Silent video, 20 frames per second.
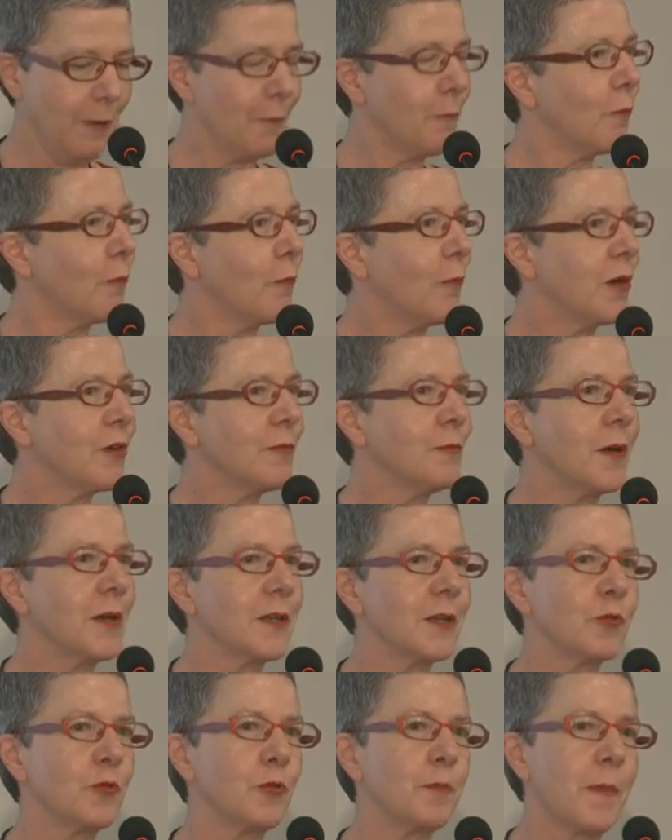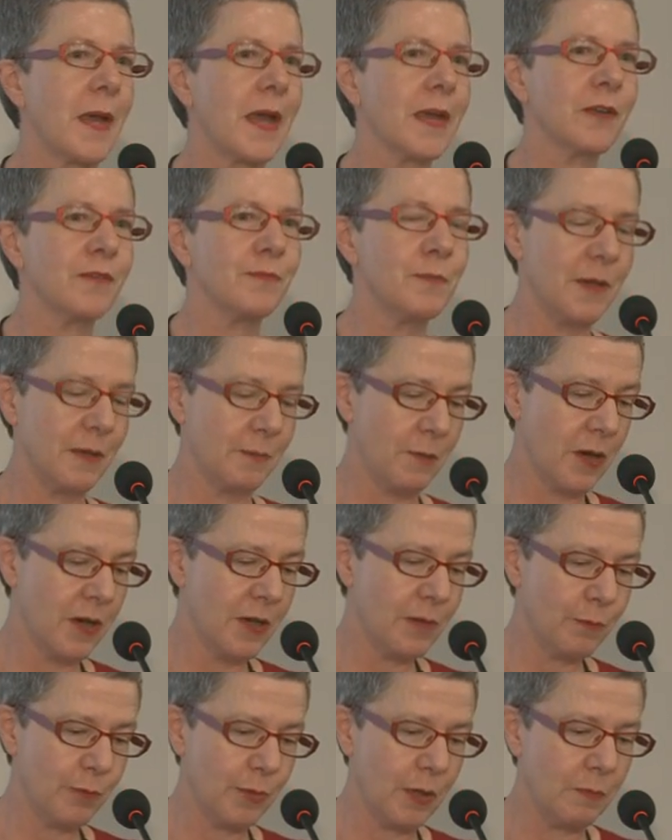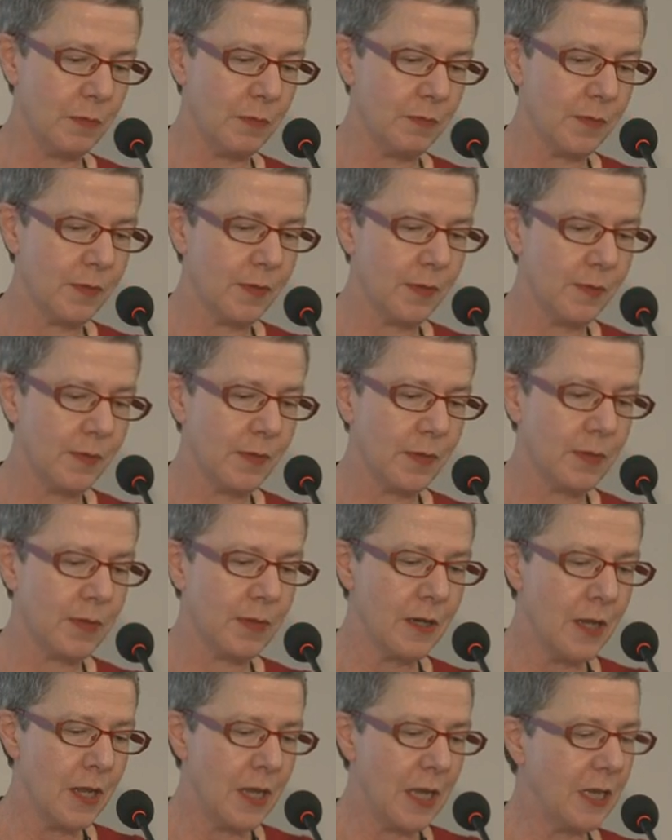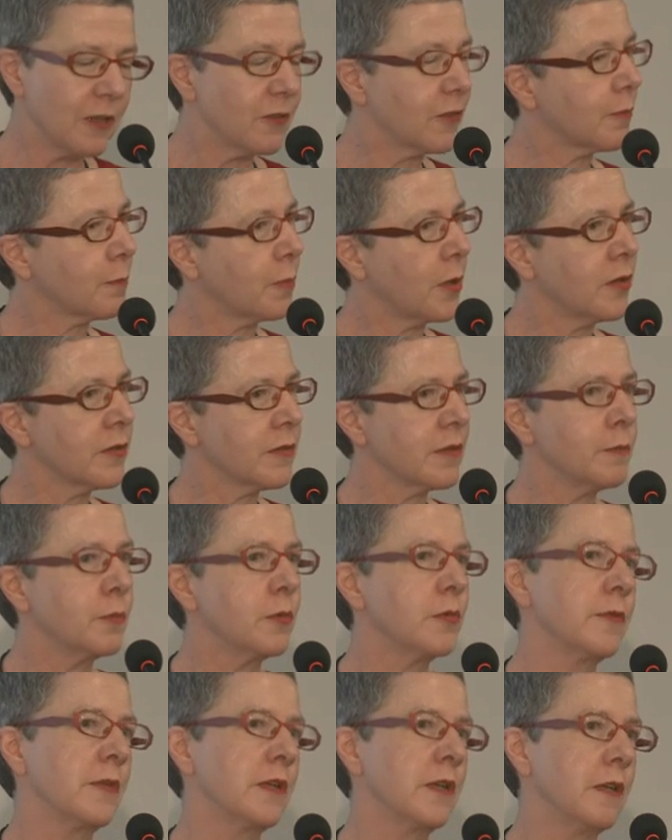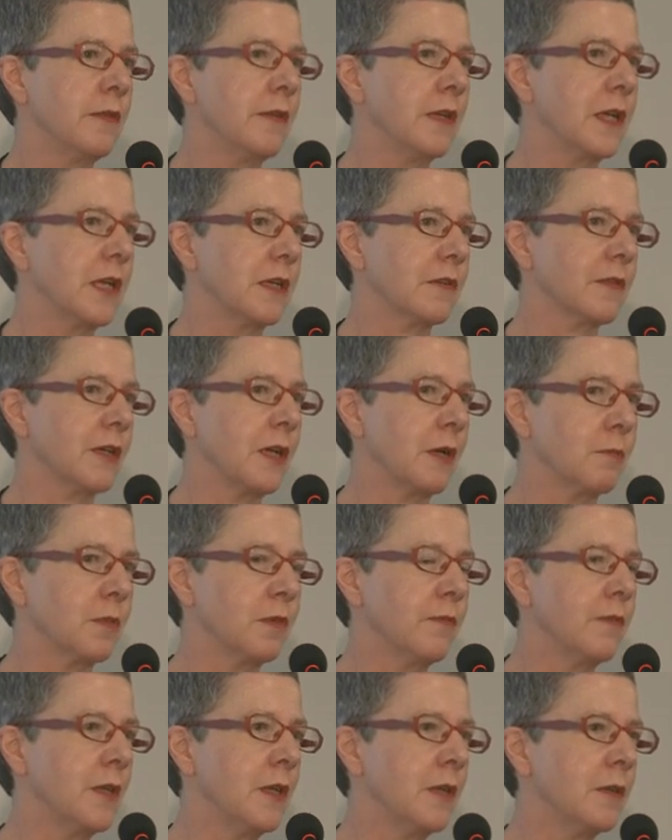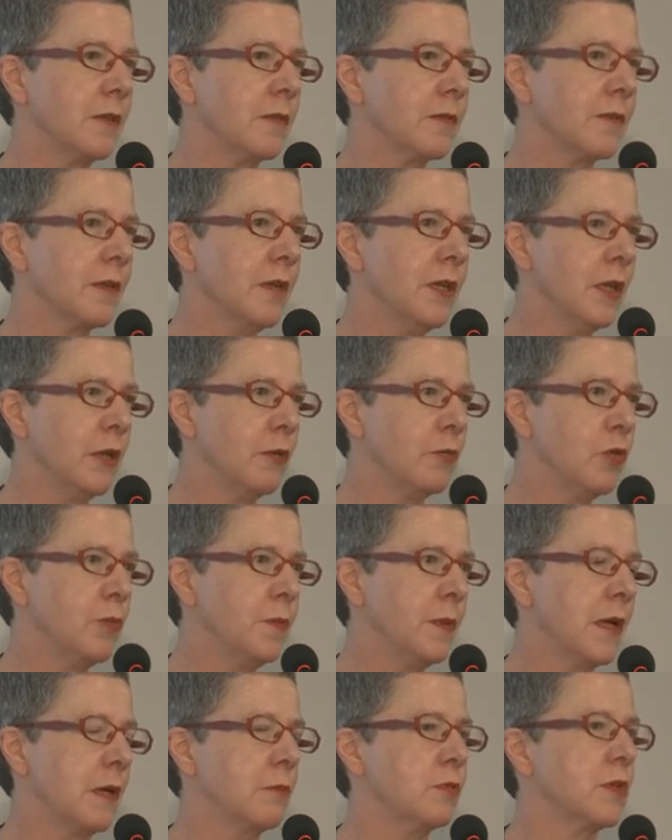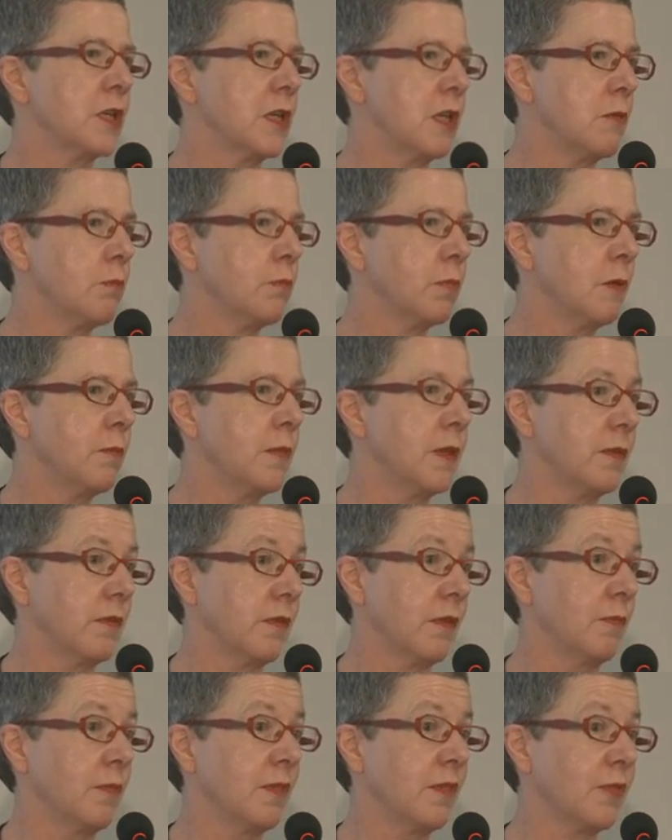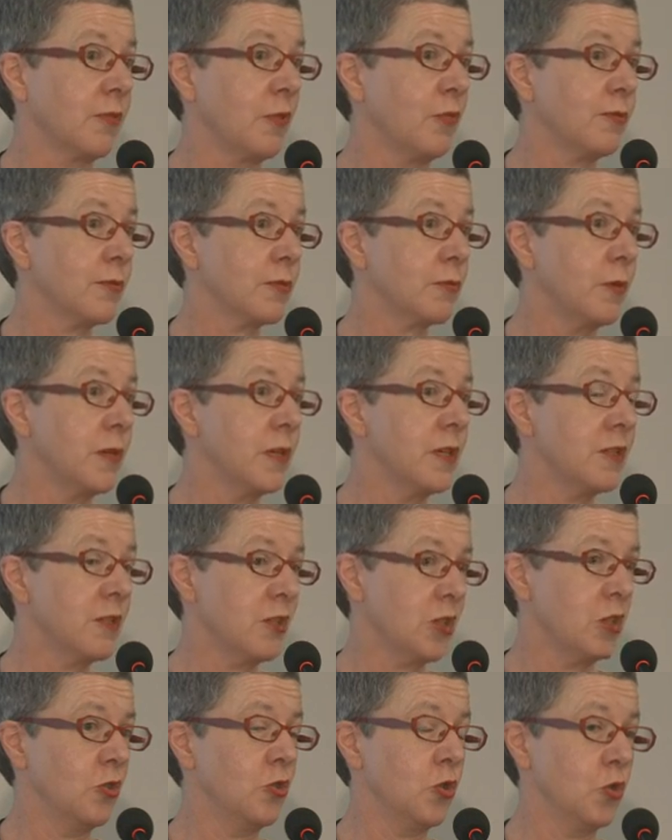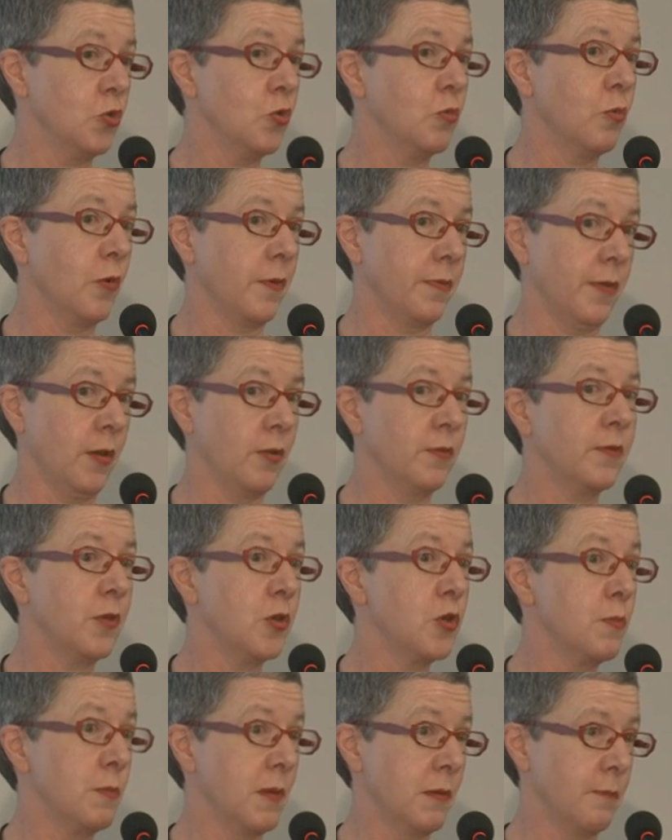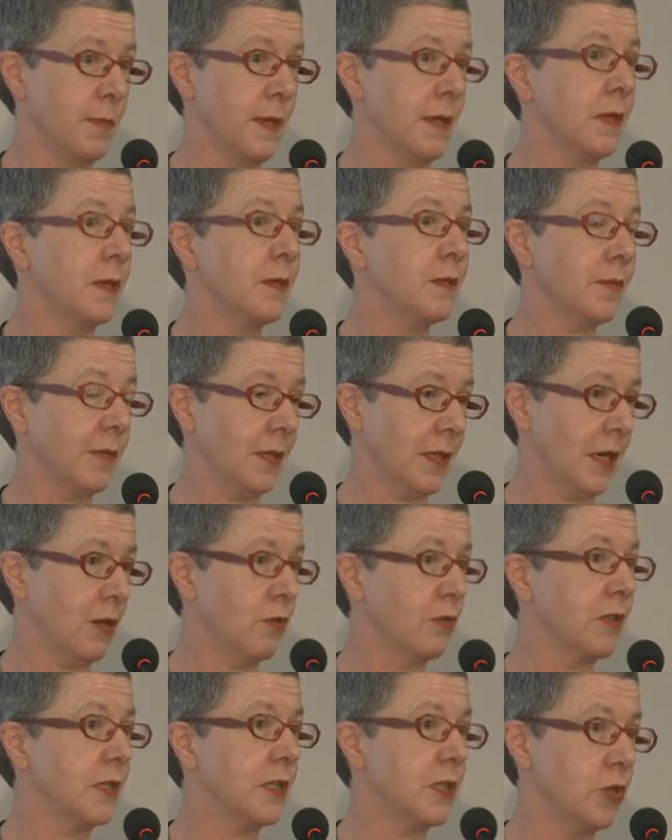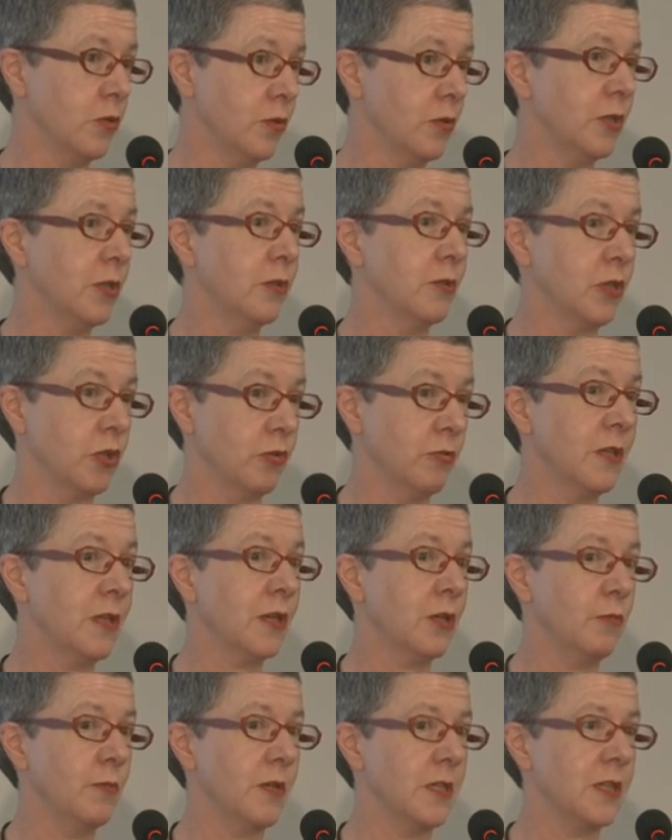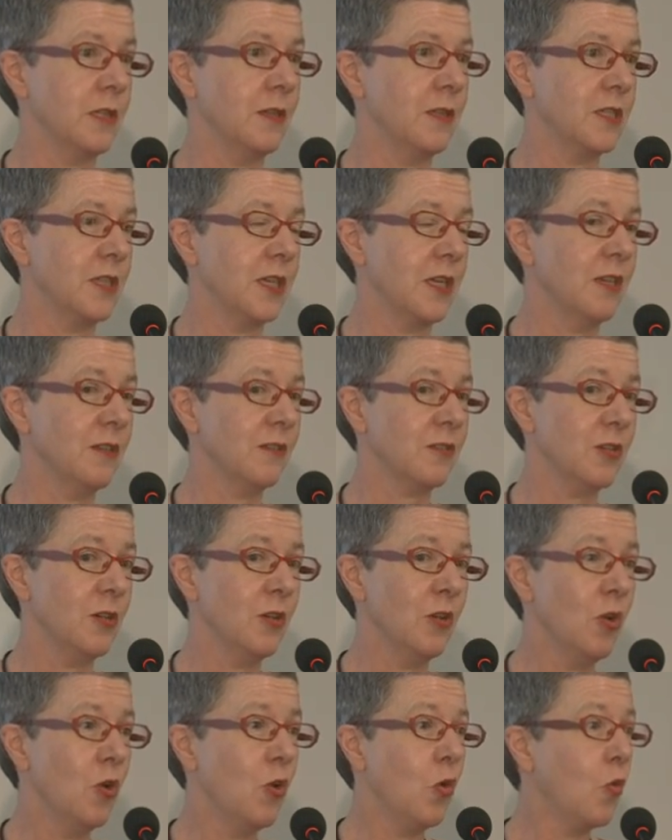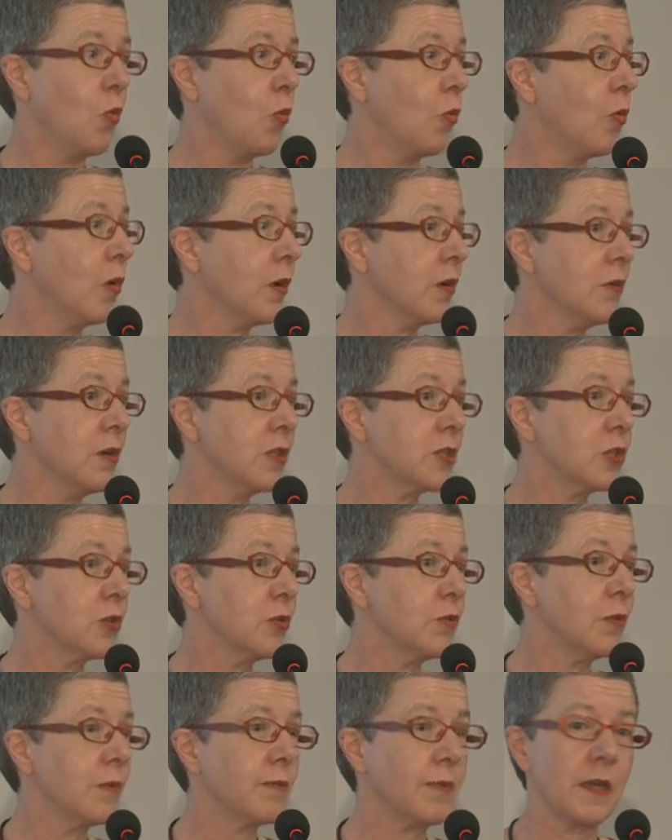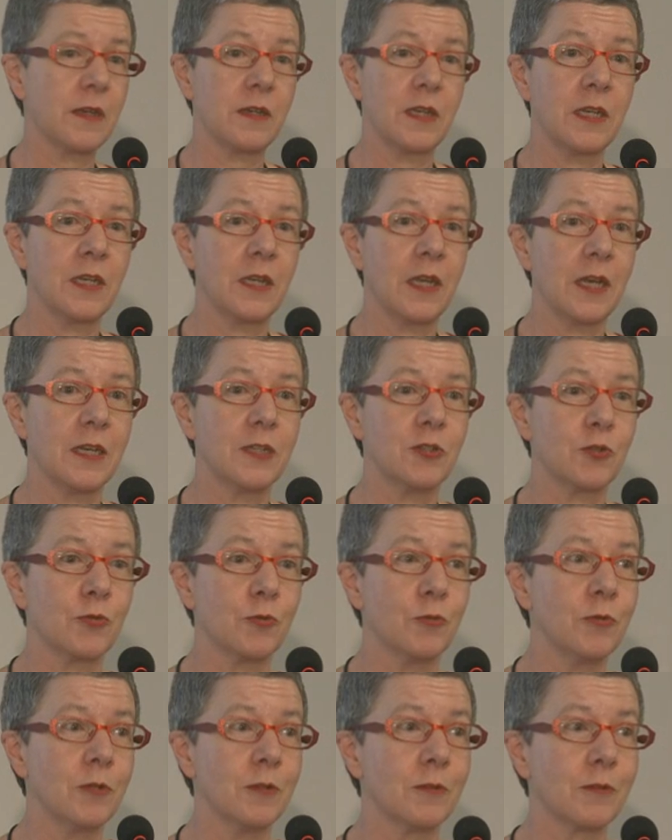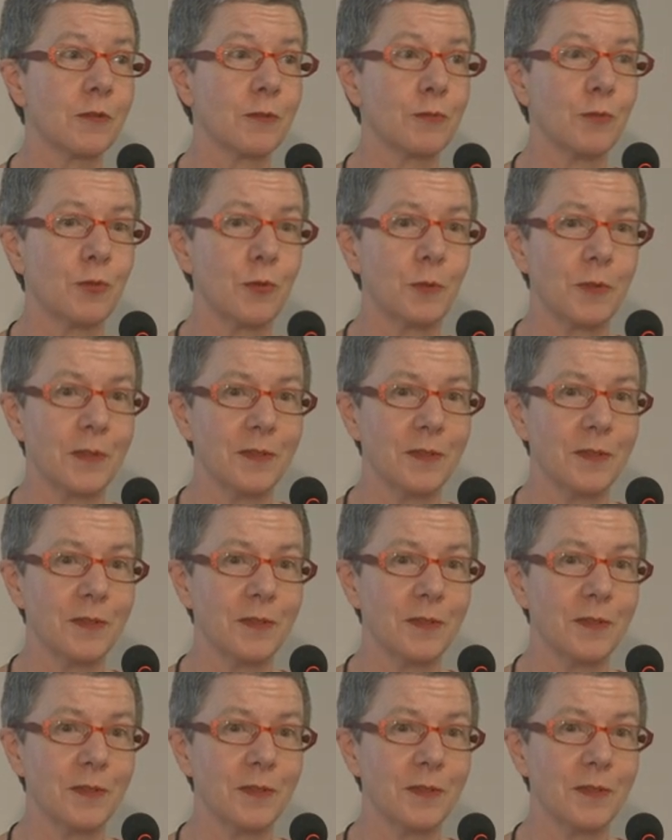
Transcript: One of my little back of my mind problems is that it's possible that in the next couple of years we'll be able to implement some software to do what those human beings are currently doing, correcting the text. What do I do with that engaged audience group?